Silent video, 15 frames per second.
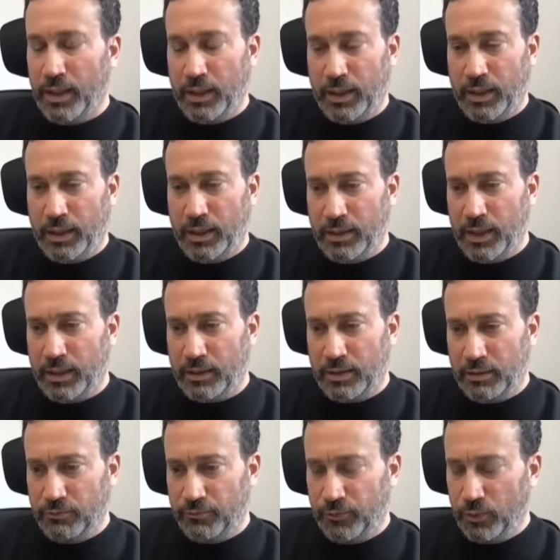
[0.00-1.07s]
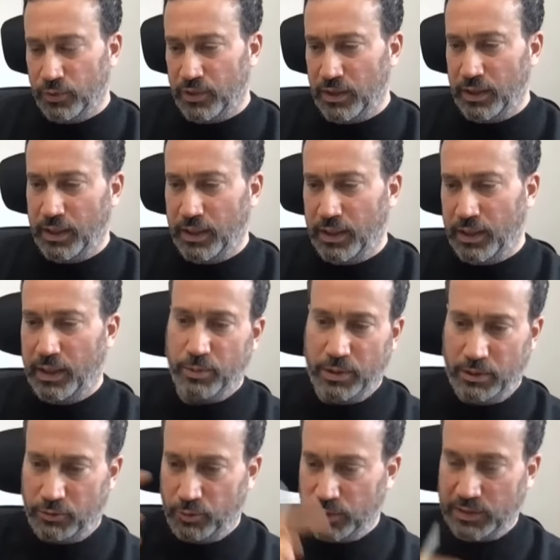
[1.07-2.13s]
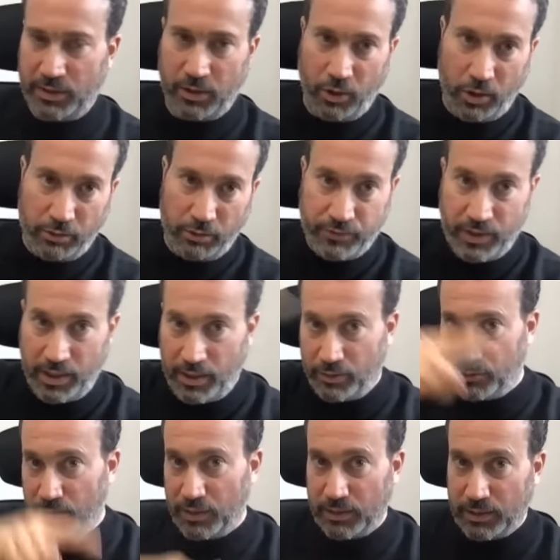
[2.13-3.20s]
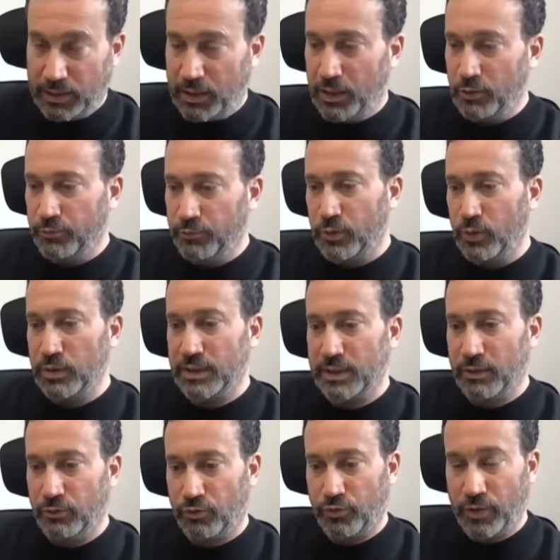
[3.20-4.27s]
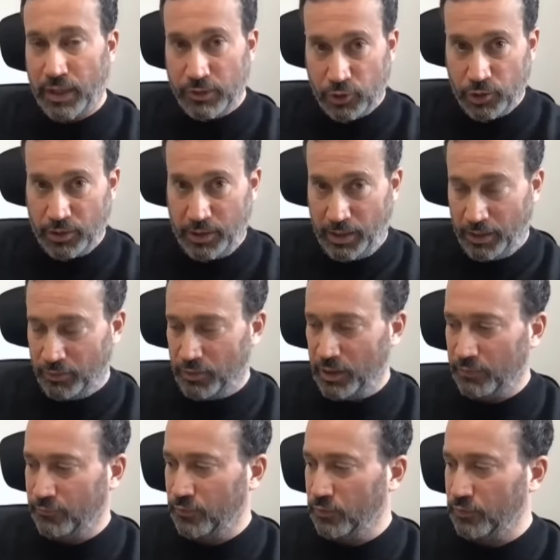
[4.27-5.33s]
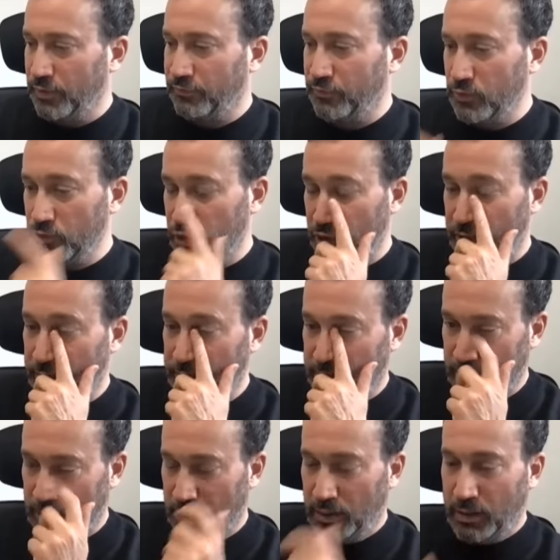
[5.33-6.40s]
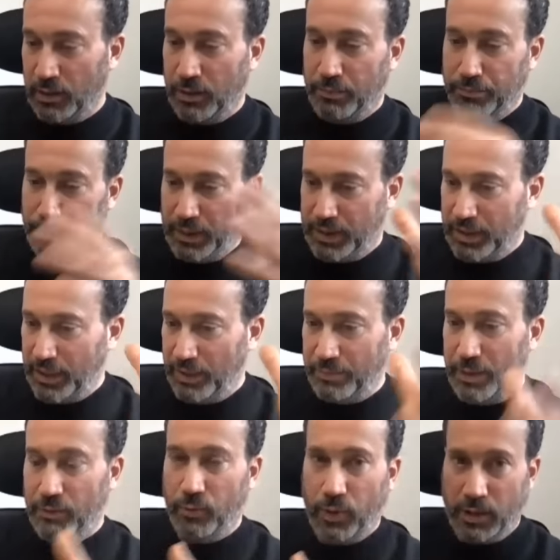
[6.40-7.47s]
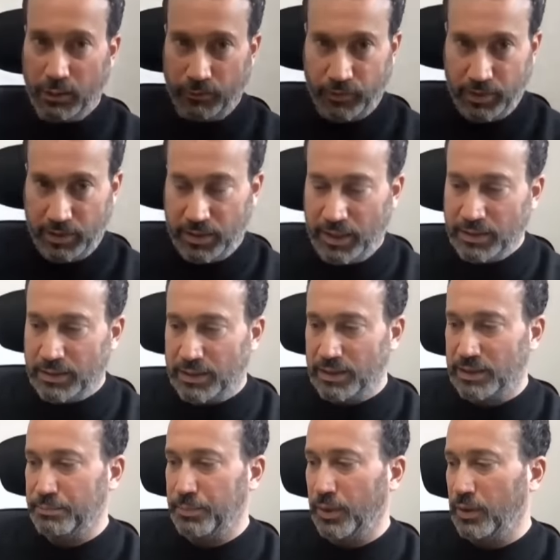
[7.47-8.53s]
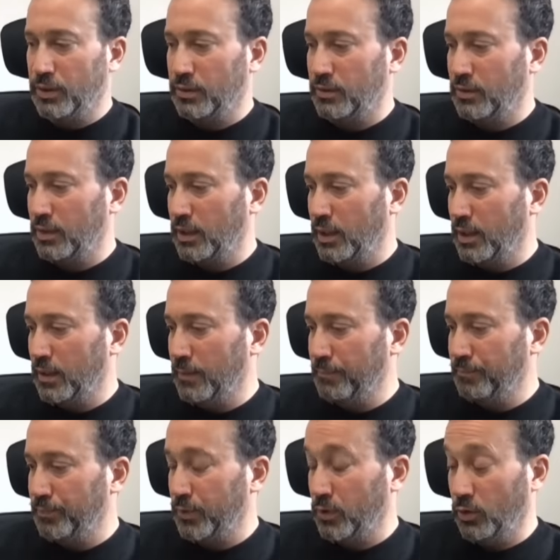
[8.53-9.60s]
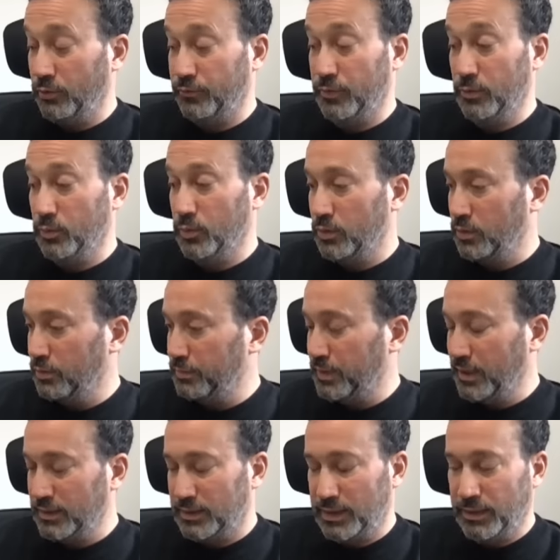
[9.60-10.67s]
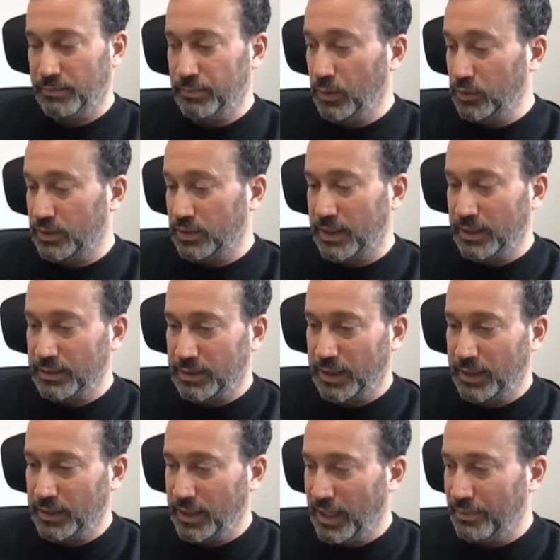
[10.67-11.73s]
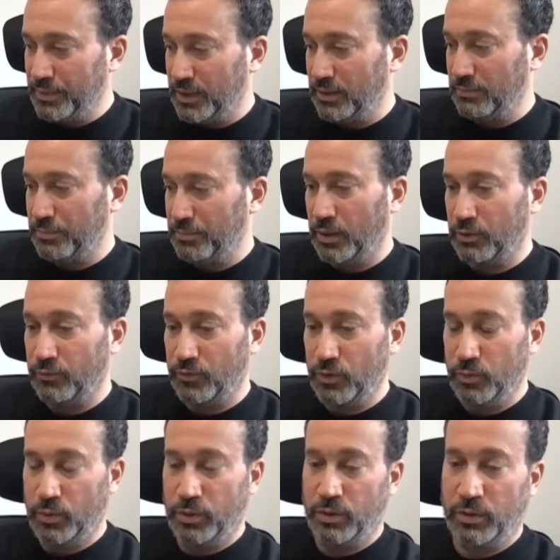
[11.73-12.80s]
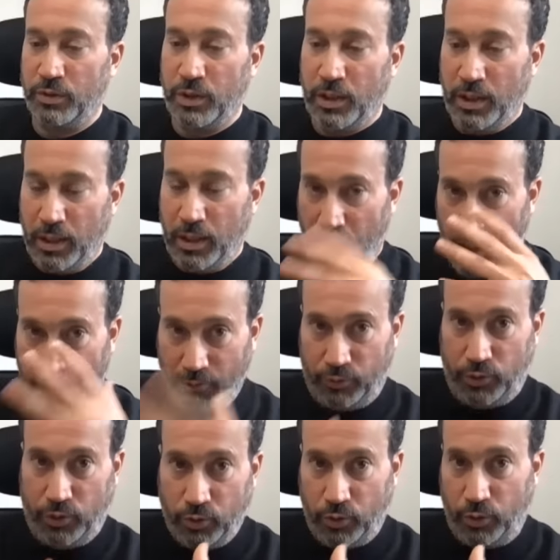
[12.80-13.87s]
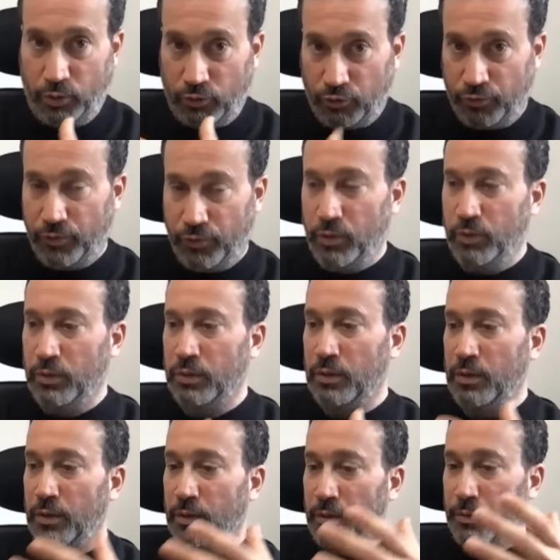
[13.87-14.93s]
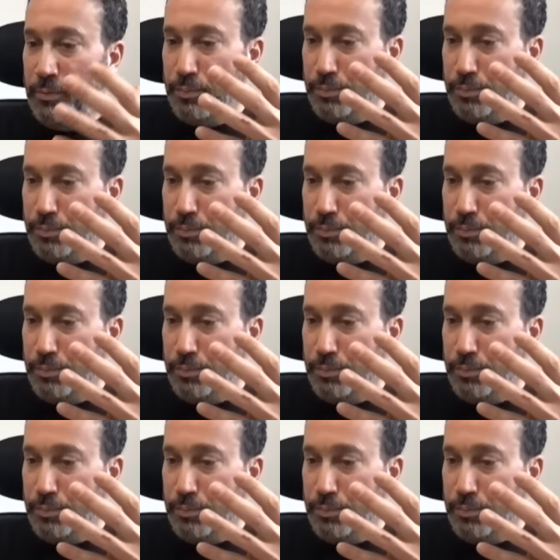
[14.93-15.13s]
uh, in 1948 when it was carved out as a kind of concentration area for refugees, becoming one of the densest part um, of the world, dense, most densely inhabited part of the world. How do you control